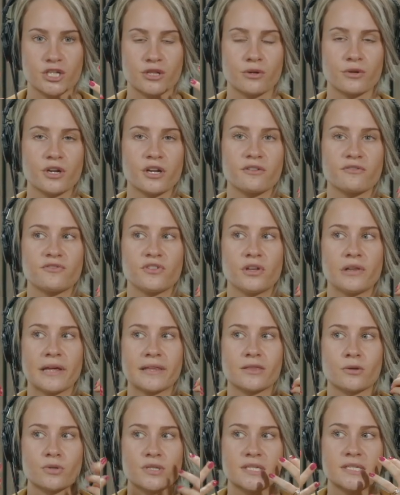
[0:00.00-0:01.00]
They're going to feel like
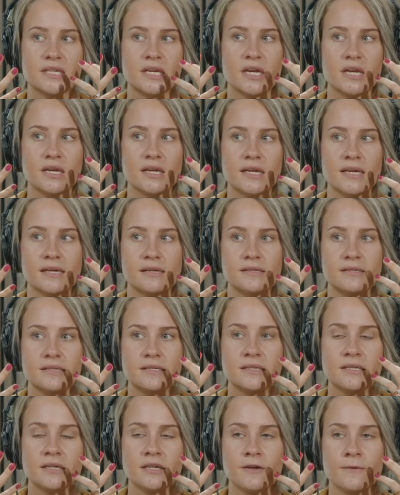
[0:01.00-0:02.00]
their skin
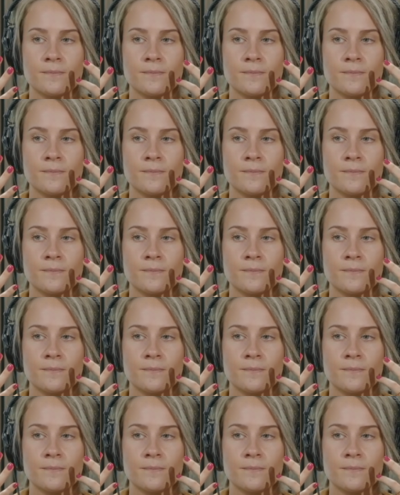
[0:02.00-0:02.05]
is